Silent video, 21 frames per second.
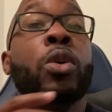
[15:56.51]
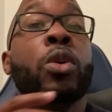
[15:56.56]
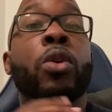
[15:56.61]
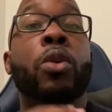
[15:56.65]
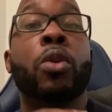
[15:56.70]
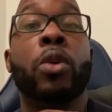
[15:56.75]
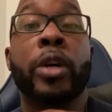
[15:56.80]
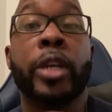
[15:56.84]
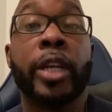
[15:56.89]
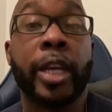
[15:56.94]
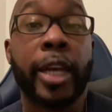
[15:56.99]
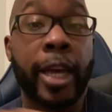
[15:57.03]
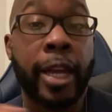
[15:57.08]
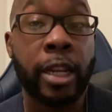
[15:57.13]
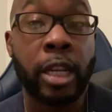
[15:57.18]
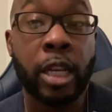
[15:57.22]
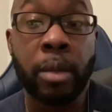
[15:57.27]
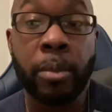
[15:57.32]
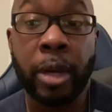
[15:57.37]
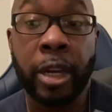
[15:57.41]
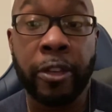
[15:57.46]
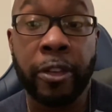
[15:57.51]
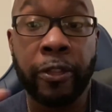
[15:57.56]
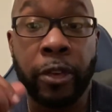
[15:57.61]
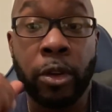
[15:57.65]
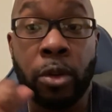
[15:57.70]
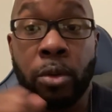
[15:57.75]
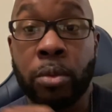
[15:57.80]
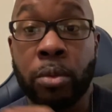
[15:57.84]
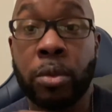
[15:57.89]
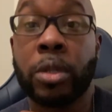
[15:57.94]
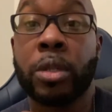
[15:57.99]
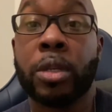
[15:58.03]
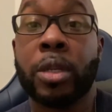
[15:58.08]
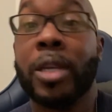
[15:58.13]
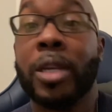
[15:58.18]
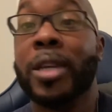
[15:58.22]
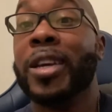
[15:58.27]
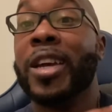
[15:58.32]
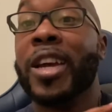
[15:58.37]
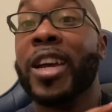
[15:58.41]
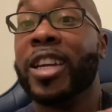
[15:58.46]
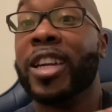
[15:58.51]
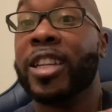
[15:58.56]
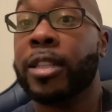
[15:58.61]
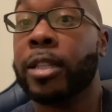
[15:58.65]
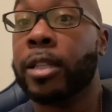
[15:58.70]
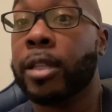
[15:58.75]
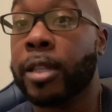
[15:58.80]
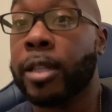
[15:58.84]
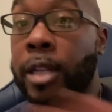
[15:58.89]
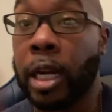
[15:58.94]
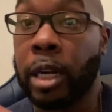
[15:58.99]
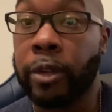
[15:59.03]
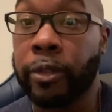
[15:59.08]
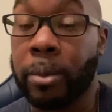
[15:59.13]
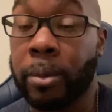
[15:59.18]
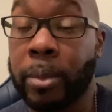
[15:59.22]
on any of my phones. None of them.